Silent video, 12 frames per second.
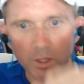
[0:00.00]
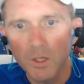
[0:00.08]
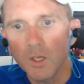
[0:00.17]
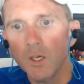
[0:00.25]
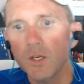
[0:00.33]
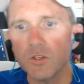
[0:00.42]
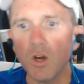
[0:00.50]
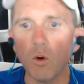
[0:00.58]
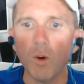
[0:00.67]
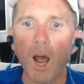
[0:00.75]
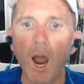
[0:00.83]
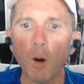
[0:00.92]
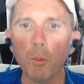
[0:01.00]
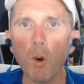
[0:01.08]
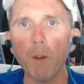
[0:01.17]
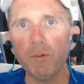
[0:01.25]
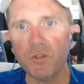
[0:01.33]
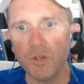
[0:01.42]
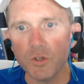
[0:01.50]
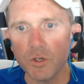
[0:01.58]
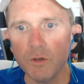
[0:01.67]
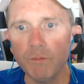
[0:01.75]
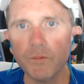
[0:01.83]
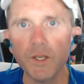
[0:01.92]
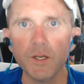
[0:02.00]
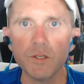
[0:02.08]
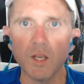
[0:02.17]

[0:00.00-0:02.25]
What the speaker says: So our proposition is